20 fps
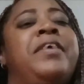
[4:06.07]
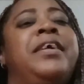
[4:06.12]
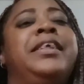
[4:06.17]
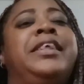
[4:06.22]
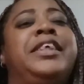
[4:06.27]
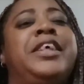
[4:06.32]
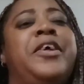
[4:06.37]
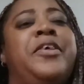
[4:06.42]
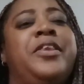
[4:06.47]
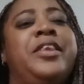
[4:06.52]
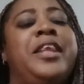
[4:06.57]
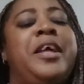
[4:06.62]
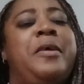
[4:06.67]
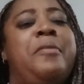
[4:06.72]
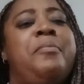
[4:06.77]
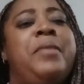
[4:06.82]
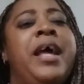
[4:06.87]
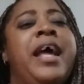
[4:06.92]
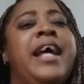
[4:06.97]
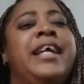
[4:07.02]
and
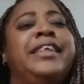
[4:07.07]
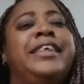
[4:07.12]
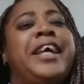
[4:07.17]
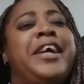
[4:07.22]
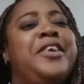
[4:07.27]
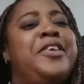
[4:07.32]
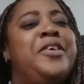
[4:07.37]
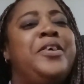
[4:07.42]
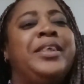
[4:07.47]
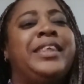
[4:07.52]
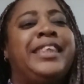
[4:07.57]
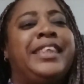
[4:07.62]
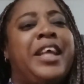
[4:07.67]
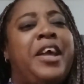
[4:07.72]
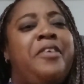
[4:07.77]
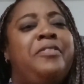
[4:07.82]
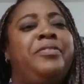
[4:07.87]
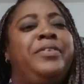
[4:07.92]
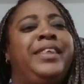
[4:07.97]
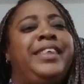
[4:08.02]
tell
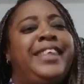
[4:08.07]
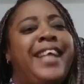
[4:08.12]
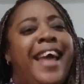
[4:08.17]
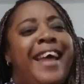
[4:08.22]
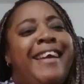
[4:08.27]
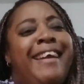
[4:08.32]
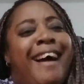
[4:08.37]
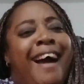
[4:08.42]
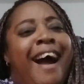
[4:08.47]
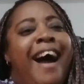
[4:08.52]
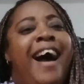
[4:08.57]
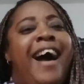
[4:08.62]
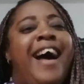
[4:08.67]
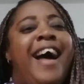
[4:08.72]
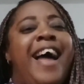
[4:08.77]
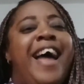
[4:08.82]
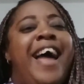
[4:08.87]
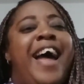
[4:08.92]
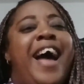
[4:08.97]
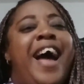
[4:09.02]
yourself, tell her,
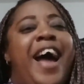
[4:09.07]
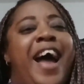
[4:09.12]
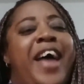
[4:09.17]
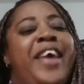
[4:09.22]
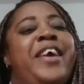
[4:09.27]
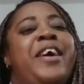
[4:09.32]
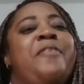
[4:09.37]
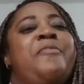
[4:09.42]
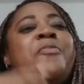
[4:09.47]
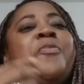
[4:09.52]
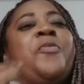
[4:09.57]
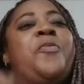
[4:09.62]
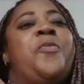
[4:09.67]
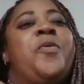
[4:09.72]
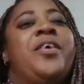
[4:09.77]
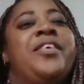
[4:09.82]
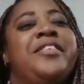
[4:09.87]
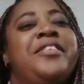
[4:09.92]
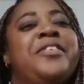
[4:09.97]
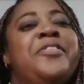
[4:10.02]
I am
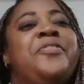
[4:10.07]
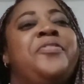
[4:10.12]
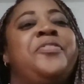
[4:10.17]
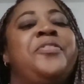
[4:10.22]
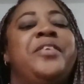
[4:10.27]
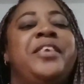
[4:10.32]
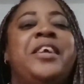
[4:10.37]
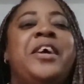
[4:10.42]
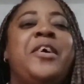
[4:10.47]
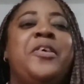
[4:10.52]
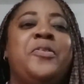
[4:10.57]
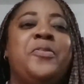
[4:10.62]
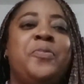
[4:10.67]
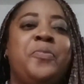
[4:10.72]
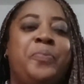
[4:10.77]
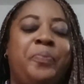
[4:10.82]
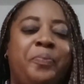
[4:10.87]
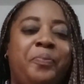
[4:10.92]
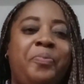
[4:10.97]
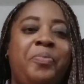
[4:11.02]
wonderfully
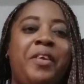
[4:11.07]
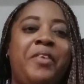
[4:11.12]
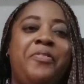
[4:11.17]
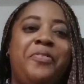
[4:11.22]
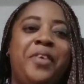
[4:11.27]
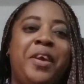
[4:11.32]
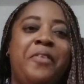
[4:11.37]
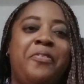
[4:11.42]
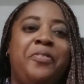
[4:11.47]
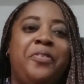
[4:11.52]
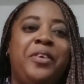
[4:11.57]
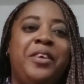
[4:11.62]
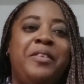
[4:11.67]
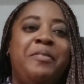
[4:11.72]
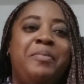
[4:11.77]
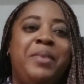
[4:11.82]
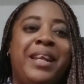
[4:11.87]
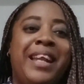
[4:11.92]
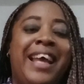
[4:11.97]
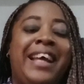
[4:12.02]
and
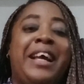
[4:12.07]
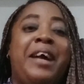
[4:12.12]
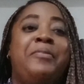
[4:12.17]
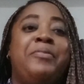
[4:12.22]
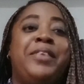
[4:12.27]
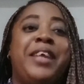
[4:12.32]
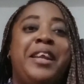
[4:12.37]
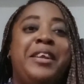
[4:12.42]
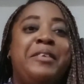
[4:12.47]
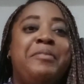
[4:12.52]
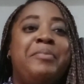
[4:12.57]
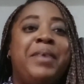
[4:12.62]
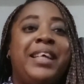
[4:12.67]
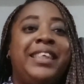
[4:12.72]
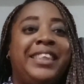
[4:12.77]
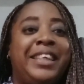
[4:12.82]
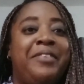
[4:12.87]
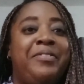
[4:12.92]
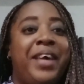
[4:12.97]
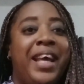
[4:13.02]
fearfully made. Like I'm telling
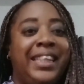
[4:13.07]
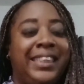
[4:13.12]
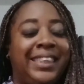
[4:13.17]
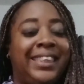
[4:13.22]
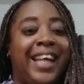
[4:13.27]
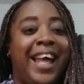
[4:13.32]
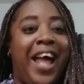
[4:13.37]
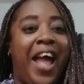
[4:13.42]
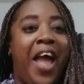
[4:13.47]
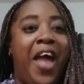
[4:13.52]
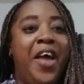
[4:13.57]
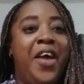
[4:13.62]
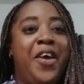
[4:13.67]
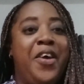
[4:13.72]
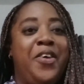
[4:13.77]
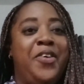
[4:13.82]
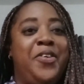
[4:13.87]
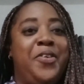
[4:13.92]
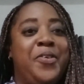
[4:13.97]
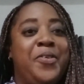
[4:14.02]
myself, Esther,
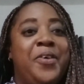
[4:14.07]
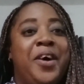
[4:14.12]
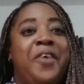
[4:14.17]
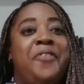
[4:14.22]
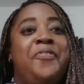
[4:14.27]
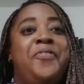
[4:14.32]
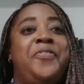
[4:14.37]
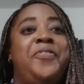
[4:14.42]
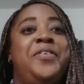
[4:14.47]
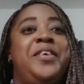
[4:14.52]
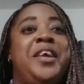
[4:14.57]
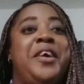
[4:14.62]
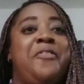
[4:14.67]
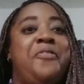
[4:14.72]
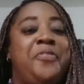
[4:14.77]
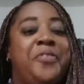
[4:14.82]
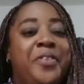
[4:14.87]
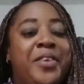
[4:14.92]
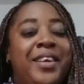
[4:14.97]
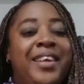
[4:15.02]
you are
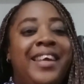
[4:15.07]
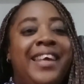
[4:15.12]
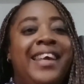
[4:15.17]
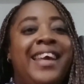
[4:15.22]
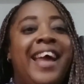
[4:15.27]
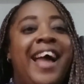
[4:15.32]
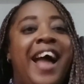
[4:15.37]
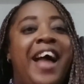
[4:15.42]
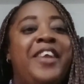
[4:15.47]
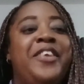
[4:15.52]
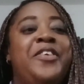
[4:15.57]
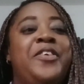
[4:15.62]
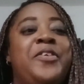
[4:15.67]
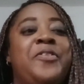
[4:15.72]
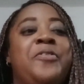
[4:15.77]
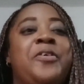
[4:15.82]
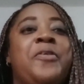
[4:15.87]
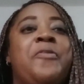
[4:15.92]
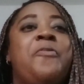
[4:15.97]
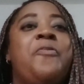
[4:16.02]
fearfully and
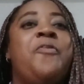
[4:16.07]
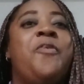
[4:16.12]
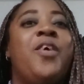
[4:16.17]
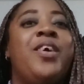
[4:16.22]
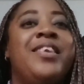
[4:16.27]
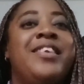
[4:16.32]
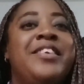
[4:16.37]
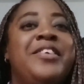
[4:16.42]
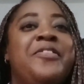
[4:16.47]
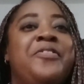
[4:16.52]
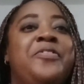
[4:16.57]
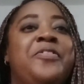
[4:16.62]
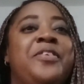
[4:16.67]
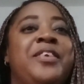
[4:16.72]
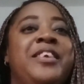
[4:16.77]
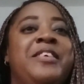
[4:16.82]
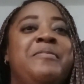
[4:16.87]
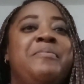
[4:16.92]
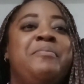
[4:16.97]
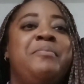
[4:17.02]
you are
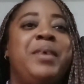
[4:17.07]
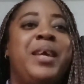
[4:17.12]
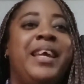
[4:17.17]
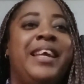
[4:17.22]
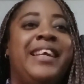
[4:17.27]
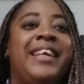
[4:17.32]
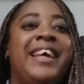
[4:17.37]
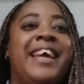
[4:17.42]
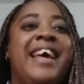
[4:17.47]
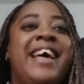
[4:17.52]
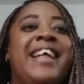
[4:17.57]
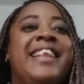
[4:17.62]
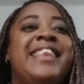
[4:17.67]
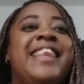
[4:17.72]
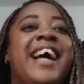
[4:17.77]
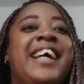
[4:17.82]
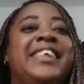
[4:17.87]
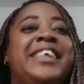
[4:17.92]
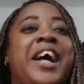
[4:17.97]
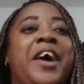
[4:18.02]
wonderfully made.
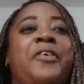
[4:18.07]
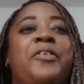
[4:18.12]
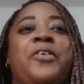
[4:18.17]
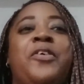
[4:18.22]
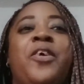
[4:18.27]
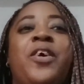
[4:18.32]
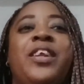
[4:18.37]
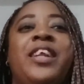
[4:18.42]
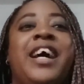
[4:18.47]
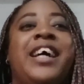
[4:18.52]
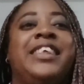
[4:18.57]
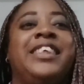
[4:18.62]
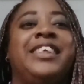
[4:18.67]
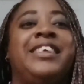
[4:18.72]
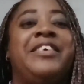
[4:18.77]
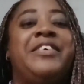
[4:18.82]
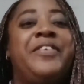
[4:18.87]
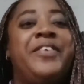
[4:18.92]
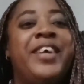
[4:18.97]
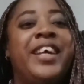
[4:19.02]
That's how God
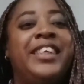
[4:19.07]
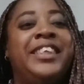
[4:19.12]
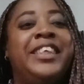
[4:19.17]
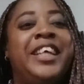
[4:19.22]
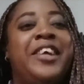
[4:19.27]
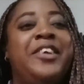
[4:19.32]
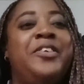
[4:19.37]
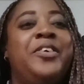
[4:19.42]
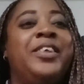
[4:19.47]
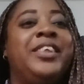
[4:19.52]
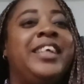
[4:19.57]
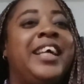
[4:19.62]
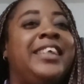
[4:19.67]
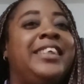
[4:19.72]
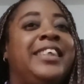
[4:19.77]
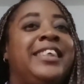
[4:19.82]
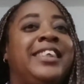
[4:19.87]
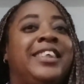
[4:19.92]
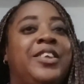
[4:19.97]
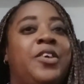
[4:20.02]
has created us
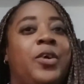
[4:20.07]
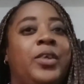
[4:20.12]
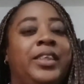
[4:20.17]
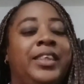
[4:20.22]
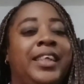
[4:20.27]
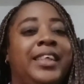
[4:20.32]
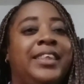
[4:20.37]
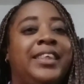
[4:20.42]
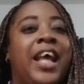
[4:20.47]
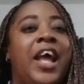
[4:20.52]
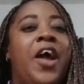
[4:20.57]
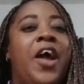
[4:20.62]
as his daughters.